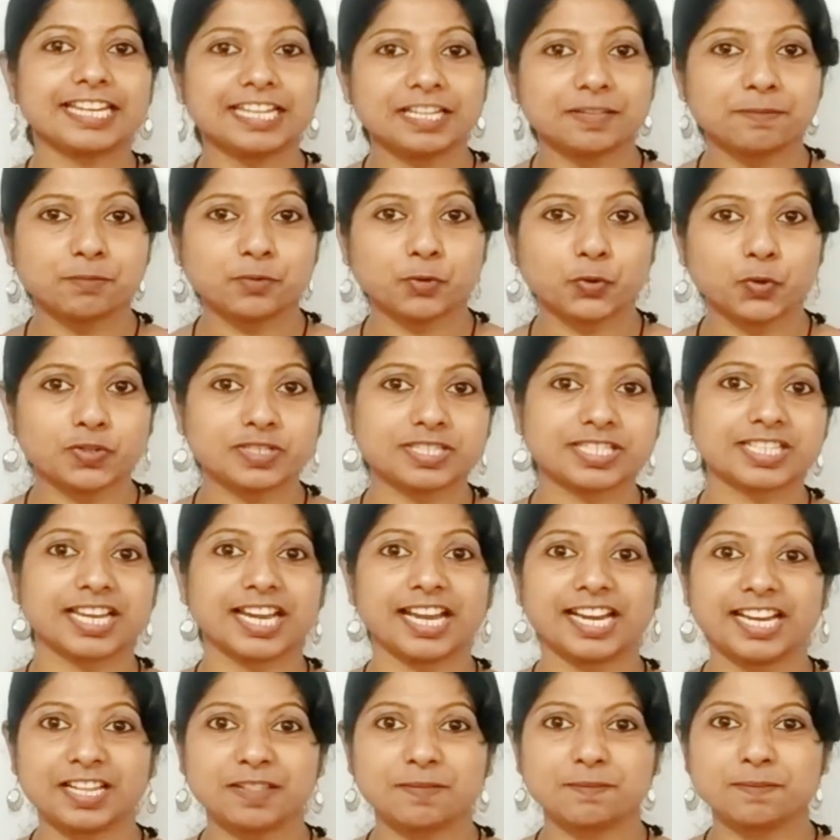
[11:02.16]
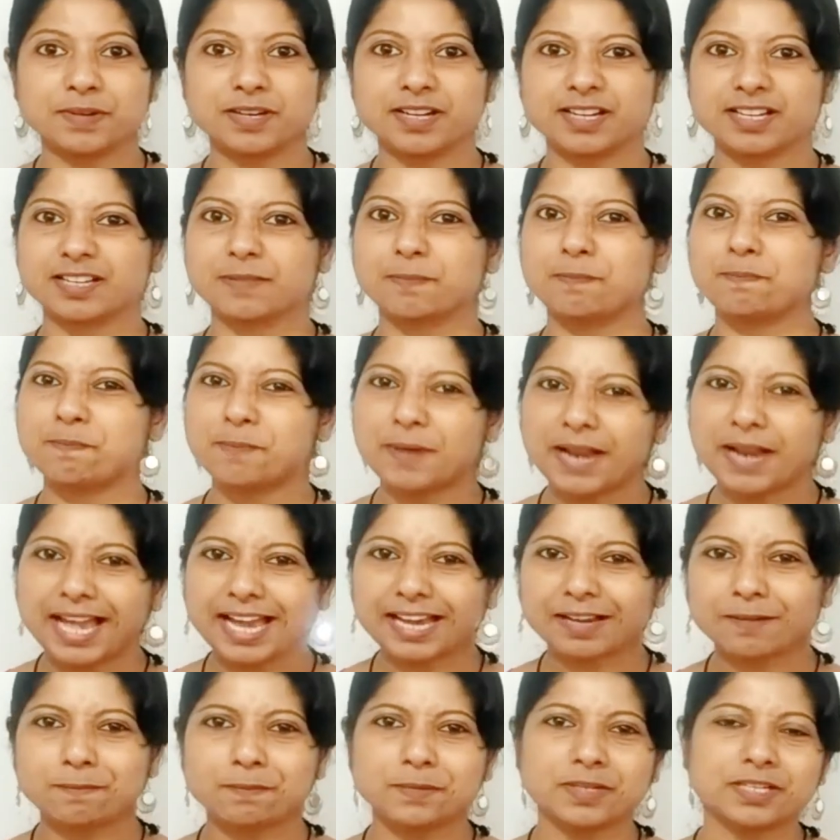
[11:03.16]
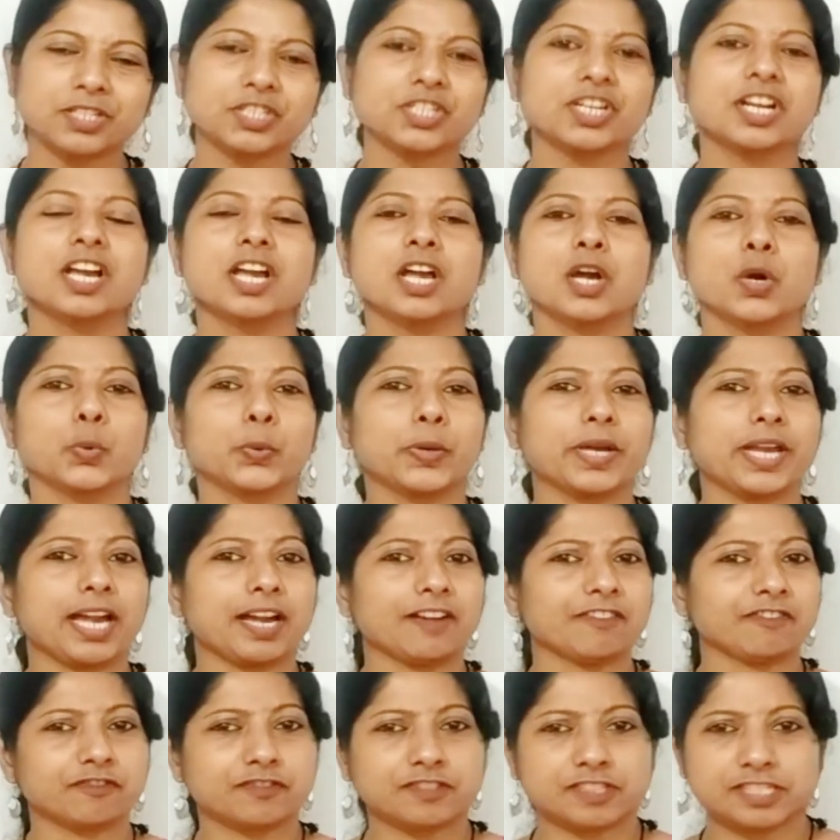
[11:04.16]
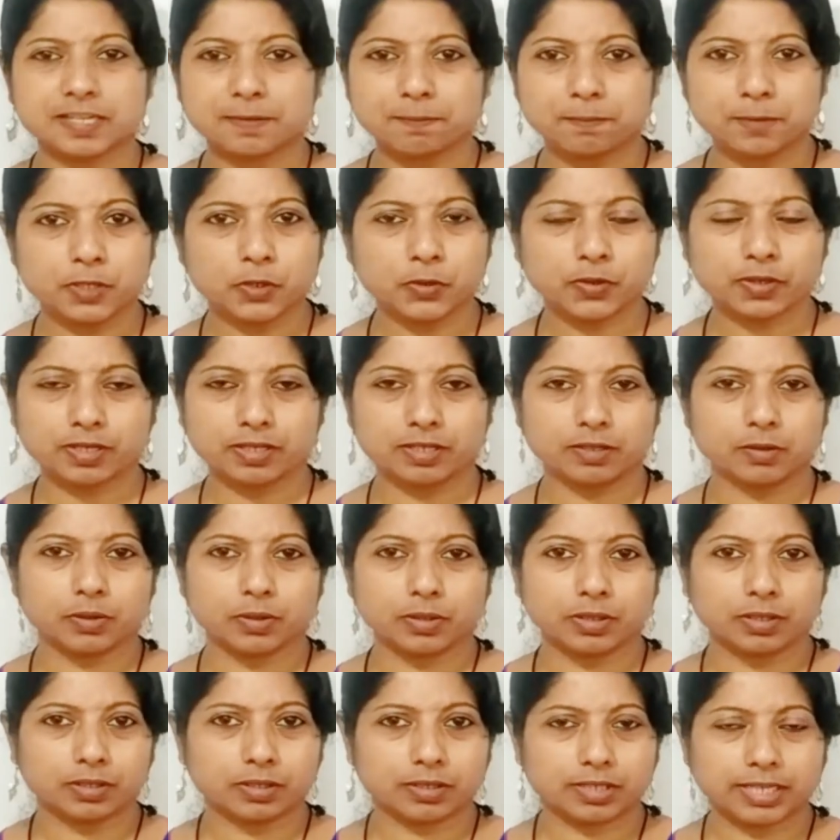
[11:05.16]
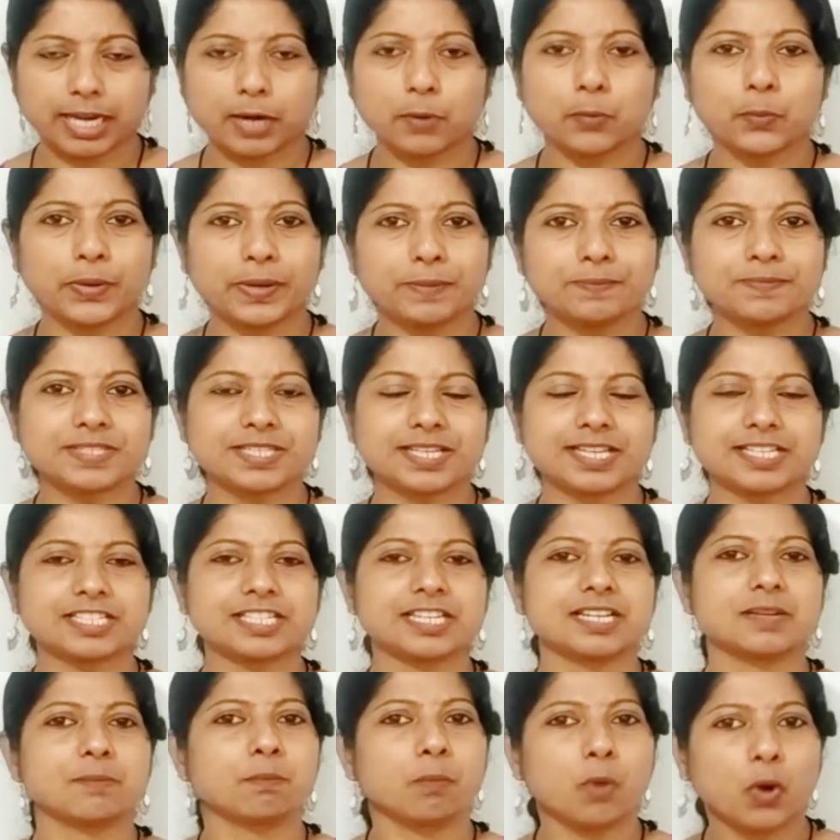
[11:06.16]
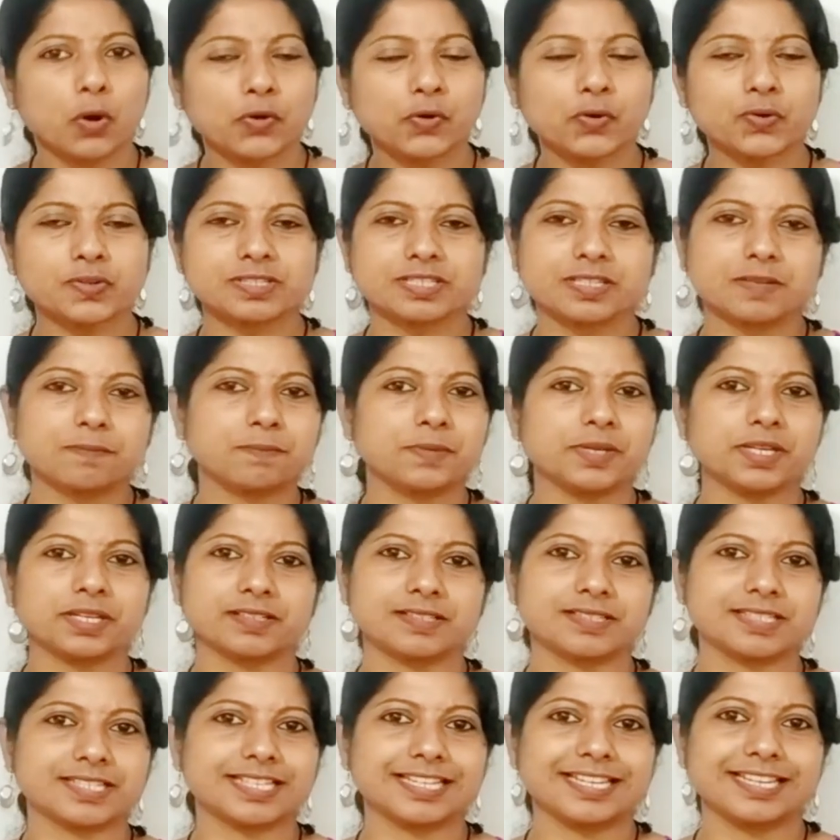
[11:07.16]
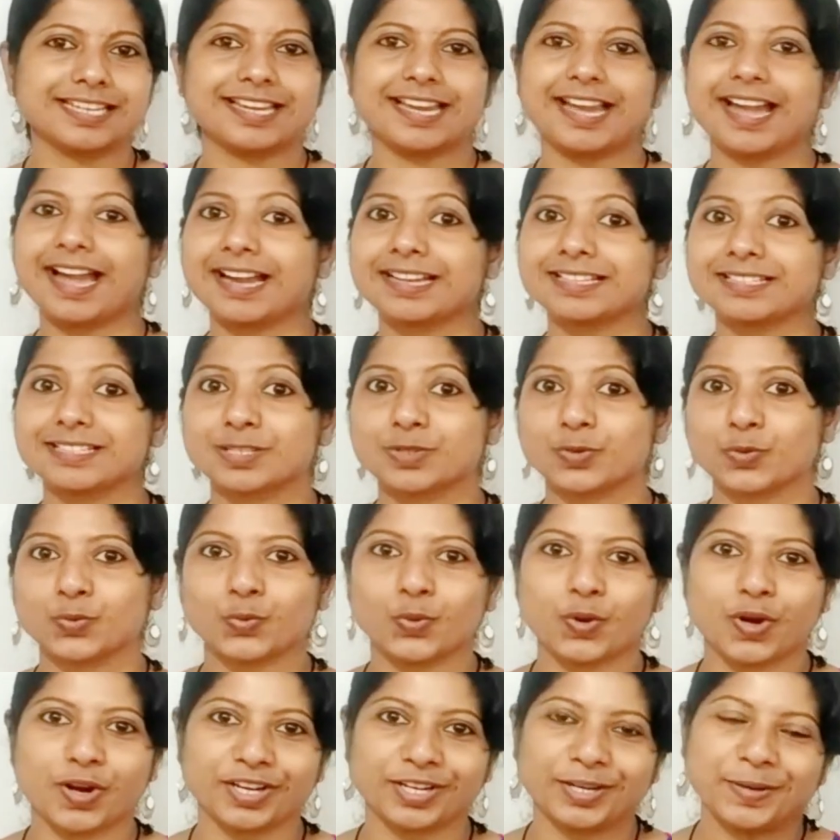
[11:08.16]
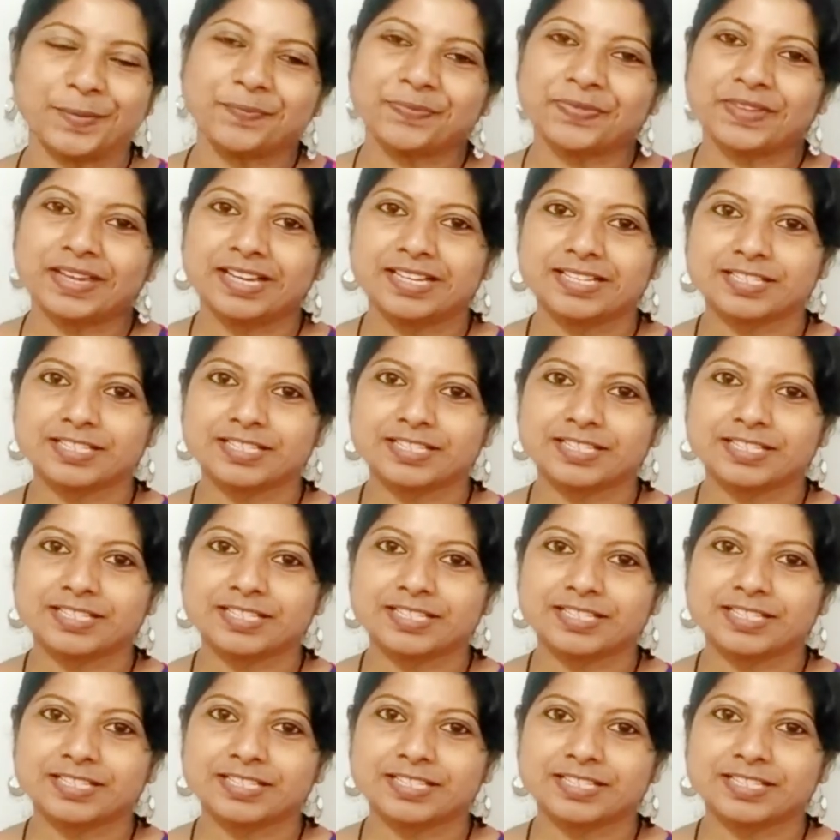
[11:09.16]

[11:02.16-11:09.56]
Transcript: Kenneth Brooks, Kenneth Burke, Blackmer, we have W.K. Wimsett, Monroe C. Beardsley, and so on.